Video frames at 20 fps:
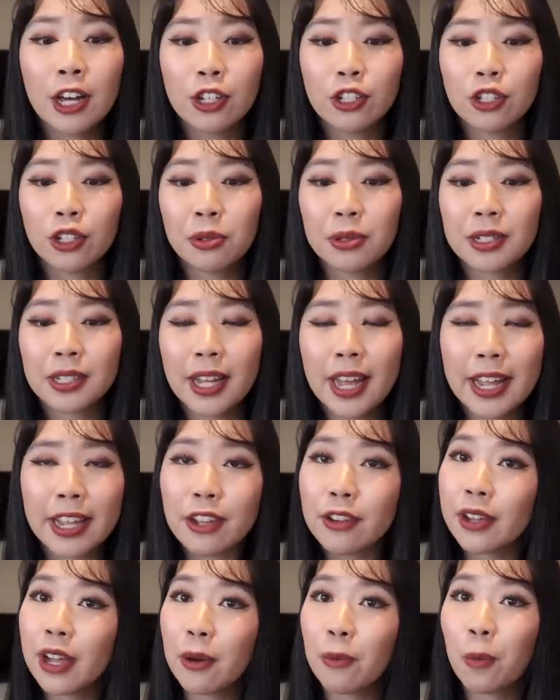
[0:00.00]
So it's like,
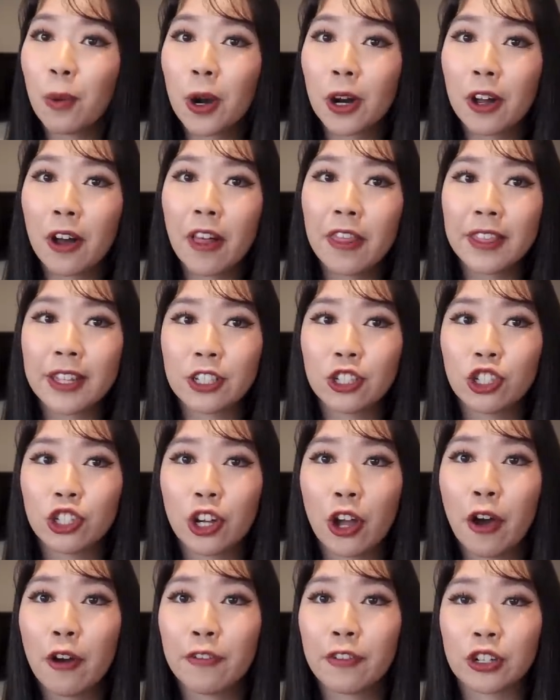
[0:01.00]
you can work on this
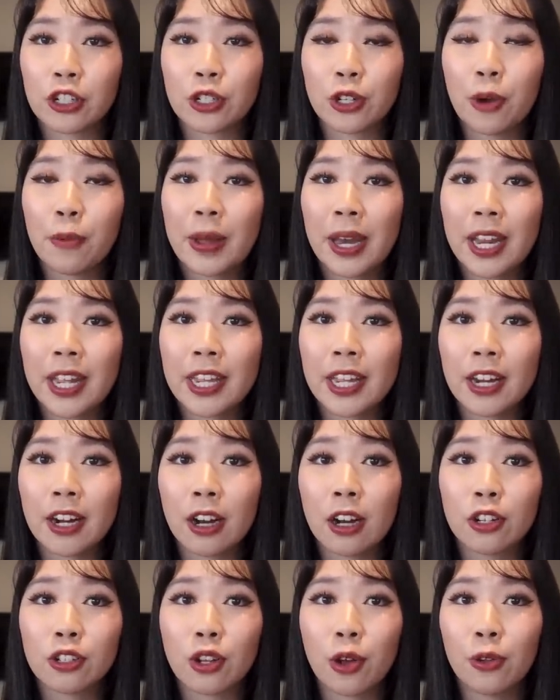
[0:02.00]
show for so many
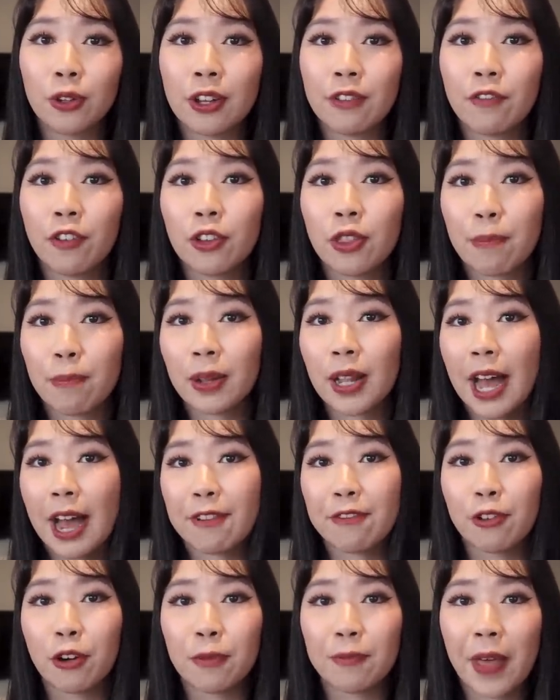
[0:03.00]
years only for the
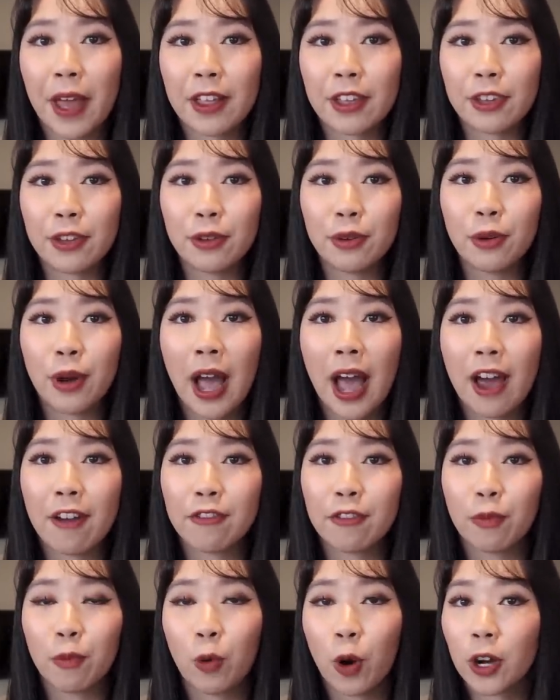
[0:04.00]
platform that you
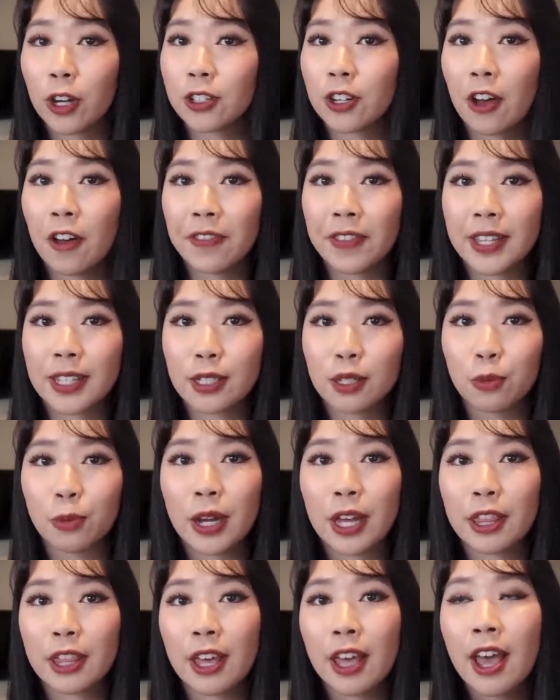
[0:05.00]
have worked on this
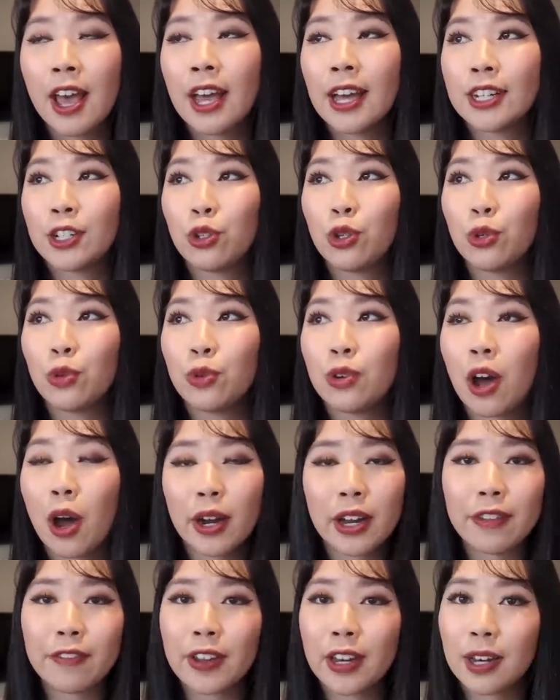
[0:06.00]
with to
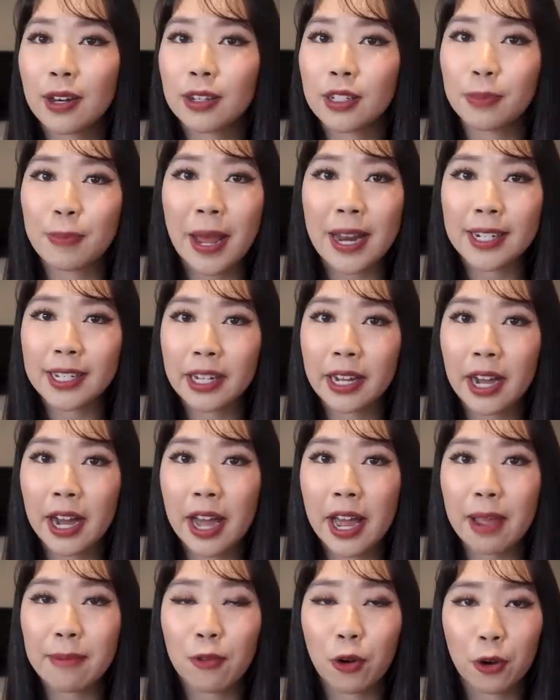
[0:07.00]
not even spend
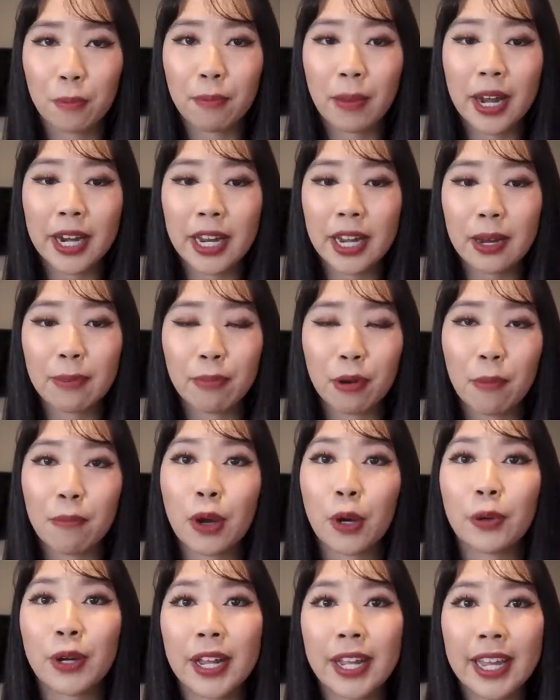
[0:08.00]
time or money
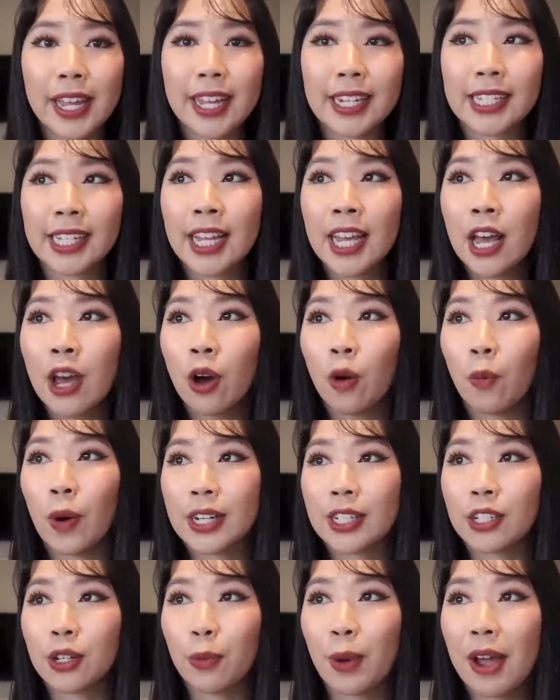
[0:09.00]
promoting it
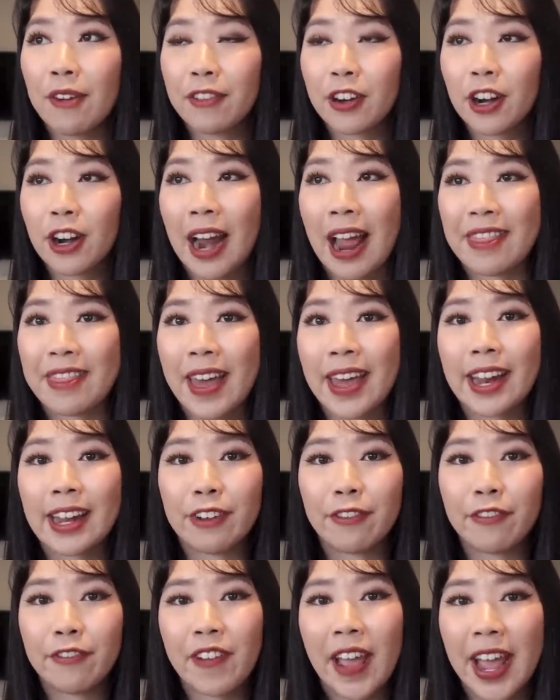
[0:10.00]
whatsoever, and then
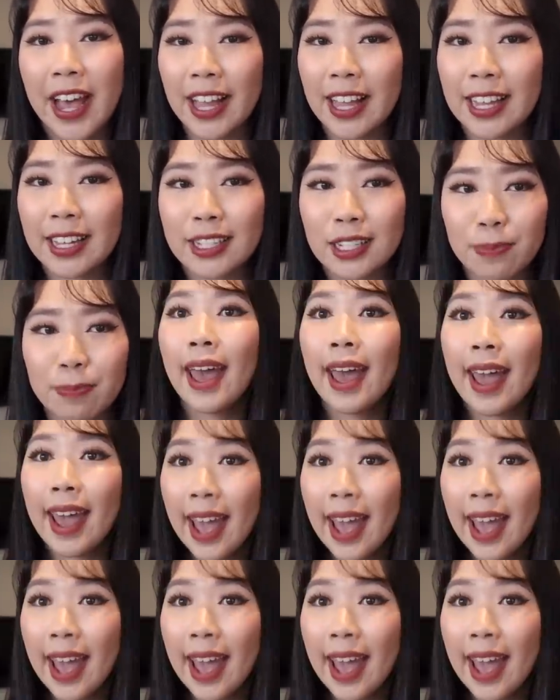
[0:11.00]
it fails.